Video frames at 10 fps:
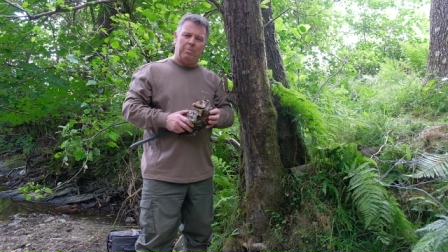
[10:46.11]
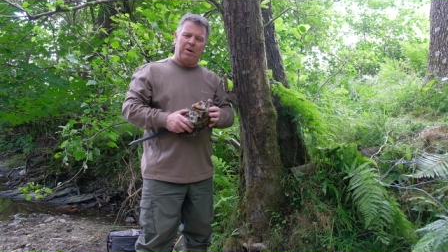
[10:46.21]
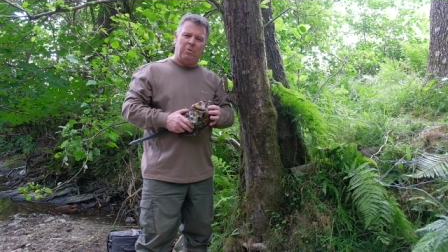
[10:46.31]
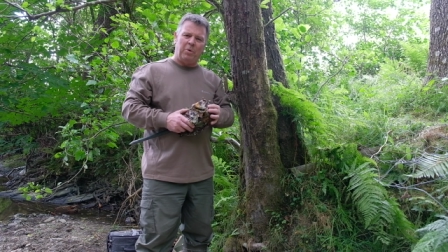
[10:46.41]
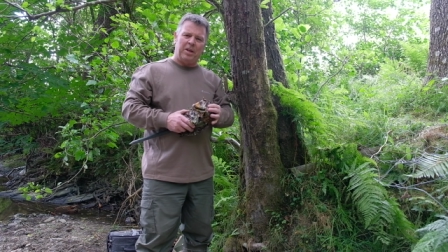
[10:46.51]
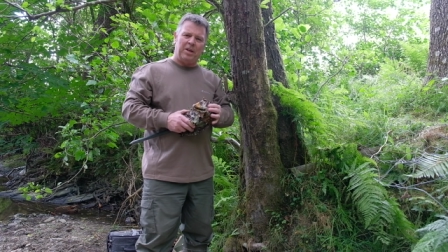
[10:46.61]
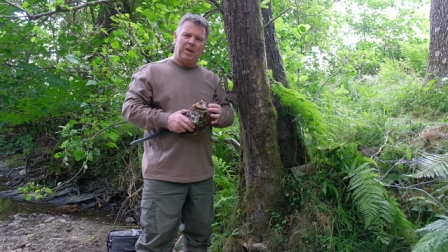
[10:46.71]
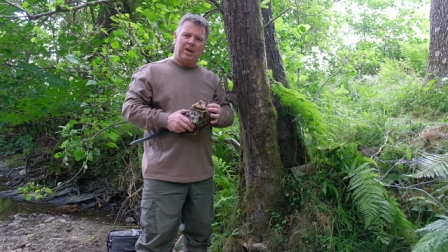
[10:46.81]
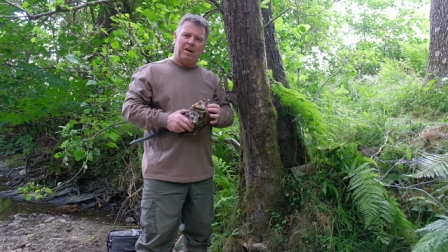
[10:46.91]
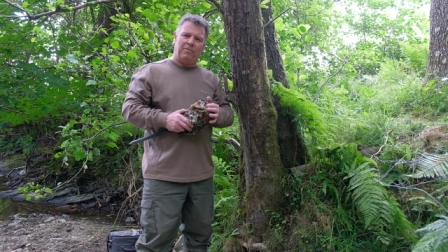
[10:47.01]
about a week and a
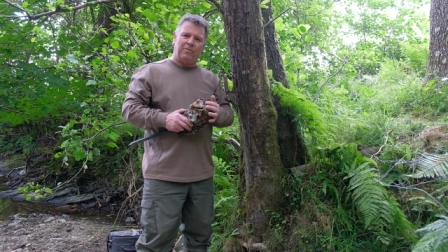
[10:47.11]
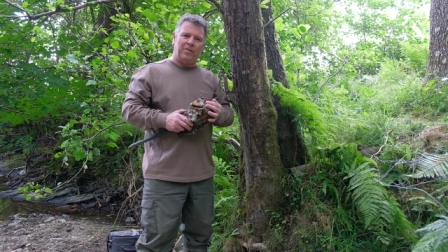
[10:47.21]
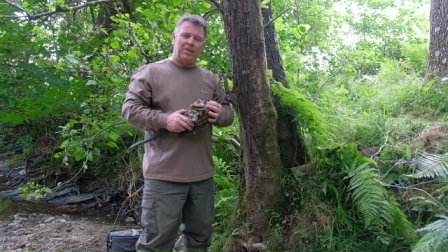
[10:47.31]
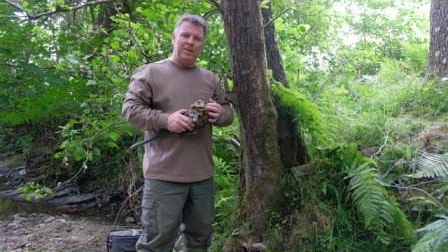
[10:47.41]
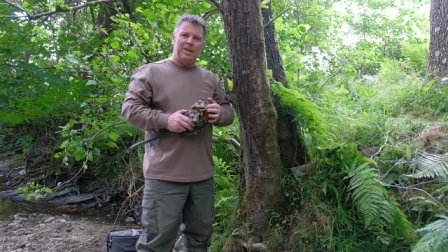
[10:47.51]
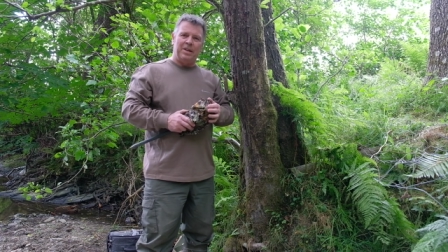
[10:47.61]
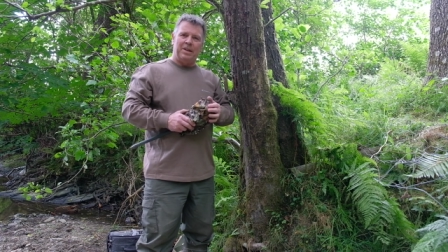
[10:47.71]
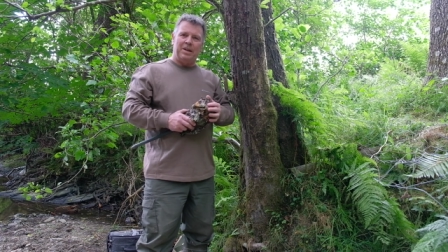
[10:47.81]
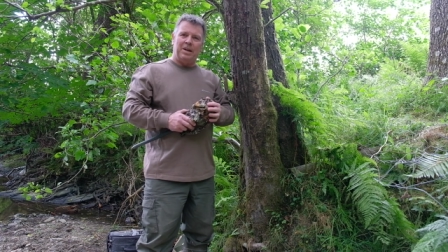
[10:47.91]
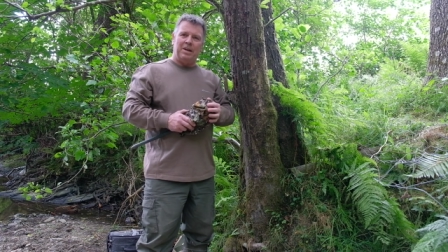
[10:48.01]
half.
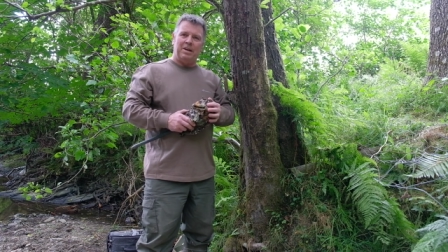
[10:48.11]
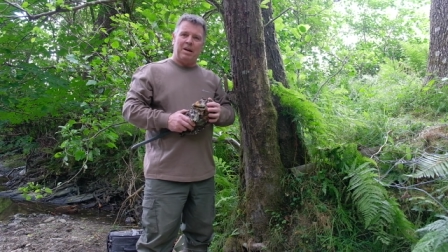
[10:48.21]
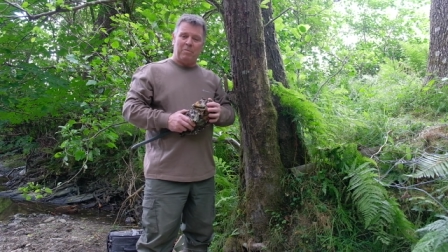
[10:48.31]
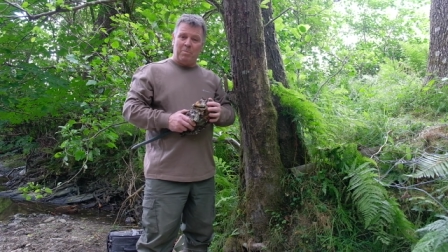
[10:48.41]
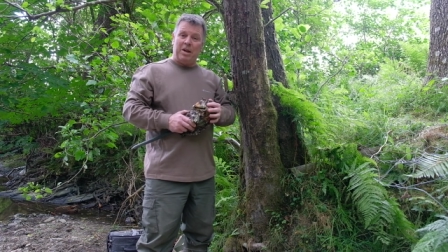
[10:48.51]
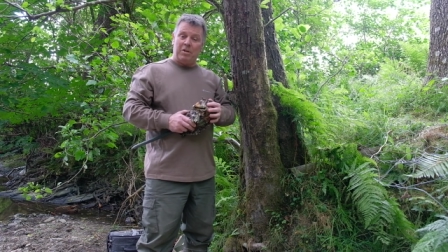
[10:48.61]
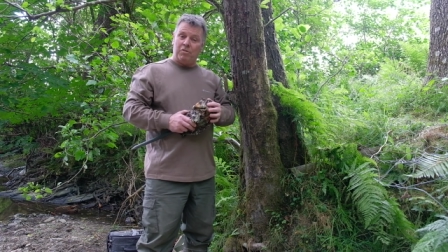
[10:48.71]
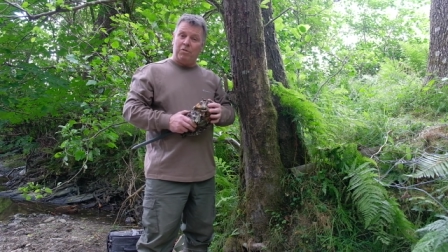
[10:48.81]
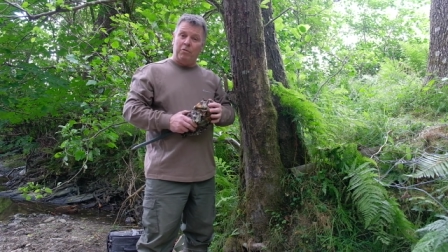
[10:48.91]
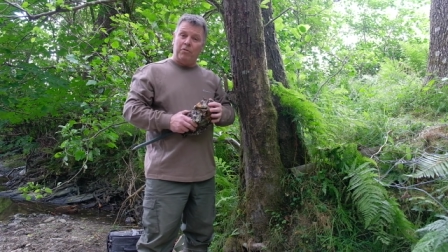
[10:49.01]
Uh, I've
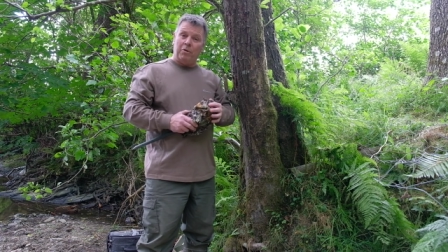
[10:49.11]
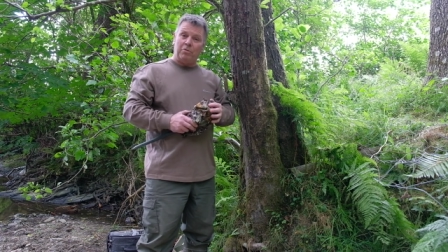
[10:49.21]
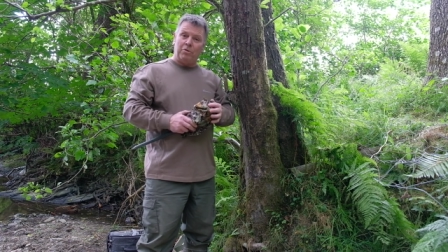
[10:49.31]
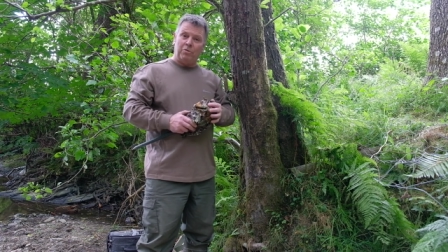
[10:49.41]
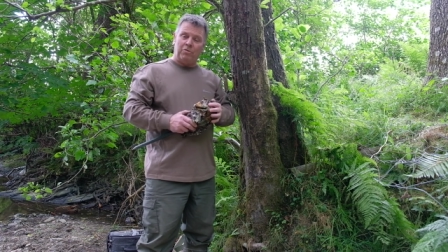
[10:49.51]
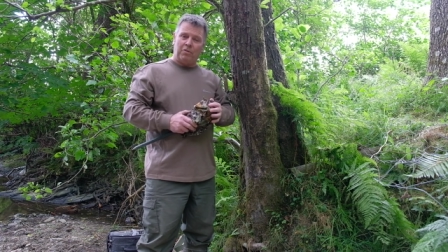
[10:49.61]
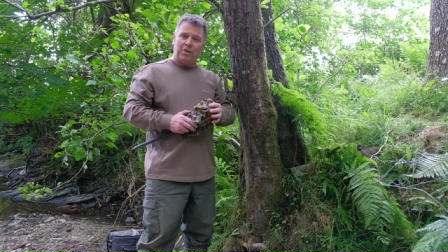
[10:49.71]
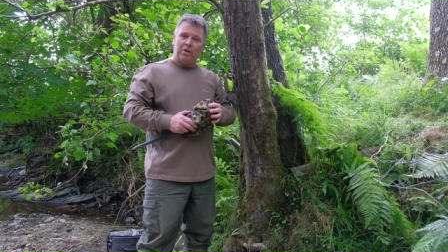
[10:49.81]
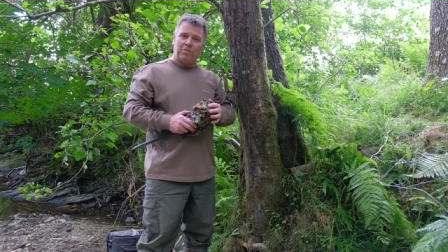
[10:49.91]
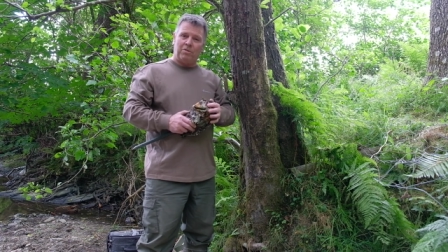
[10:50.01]
managed two photos of
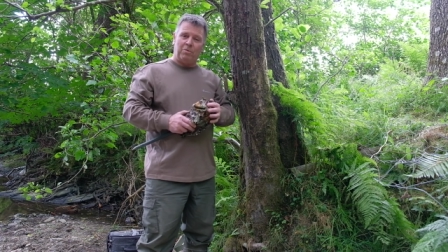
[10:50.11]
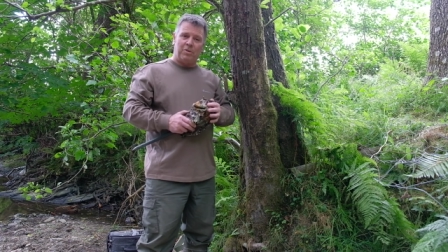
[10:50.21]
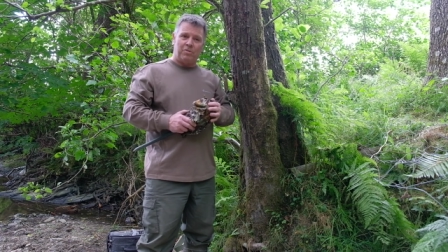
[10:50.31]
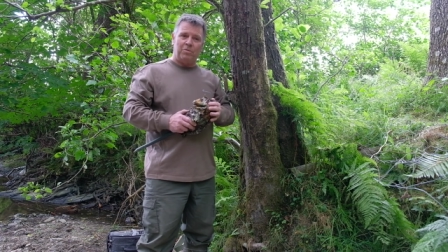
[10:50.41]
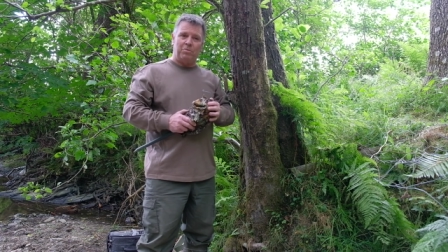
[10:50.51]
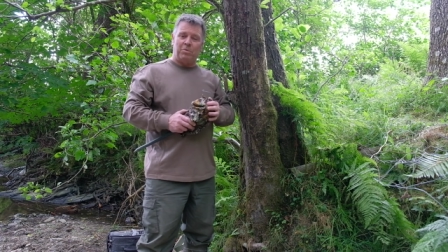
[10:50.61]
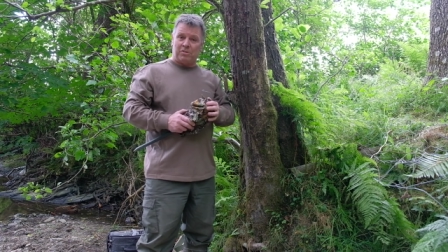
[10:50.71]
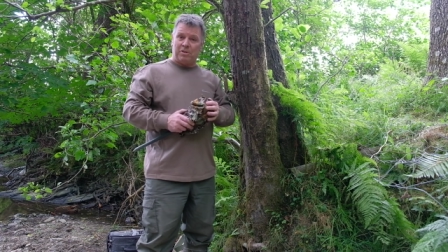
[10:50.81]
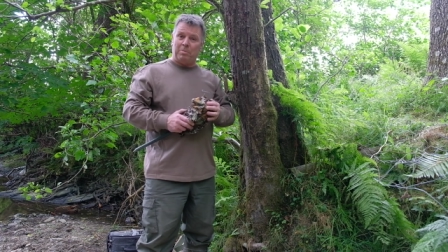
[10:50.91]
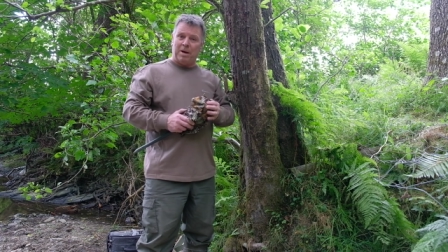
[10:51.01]
the otter, which, is, which I'm